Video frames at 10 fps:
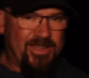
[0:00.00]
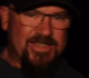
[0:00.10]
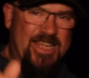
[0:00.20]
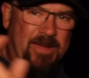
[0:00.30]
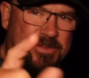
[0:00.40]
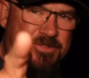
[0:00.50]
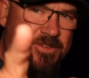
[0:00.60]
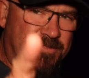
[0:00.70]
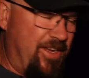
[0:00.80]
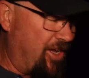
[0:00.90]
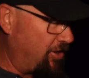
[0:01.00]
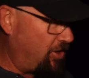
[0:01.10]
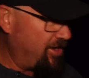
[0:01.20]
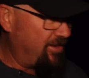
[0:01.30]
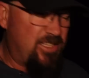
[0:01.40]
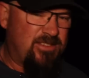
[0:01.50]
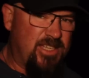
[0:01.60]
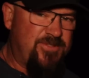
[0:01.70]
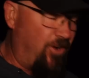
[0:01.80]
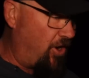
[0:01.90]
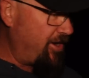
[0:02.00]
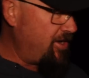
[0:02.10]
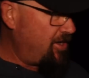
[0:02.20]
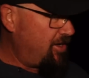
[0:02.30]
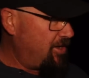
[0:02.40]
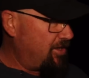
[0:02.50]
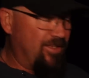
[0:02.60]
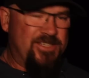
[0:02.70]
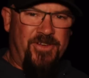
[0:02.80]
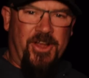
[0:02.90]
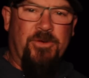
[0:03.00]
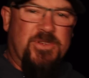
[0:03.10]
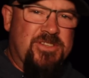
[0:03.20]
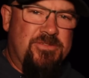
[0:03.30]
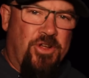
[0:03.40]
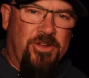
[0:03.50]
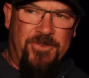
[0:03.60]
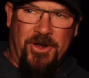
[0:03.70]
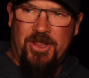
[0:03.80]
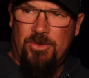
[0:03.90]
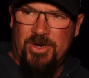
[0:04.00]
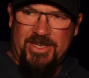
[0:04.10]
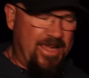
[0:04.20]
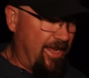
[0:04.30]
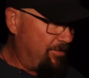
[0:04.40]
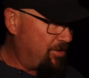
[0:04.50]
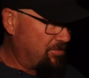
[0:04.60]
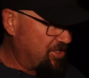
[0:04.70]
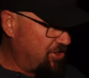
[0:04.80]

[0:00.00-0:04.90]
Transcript: is coming from the video light, and that's fine. This photo is not a photo that I want to keep. I'm just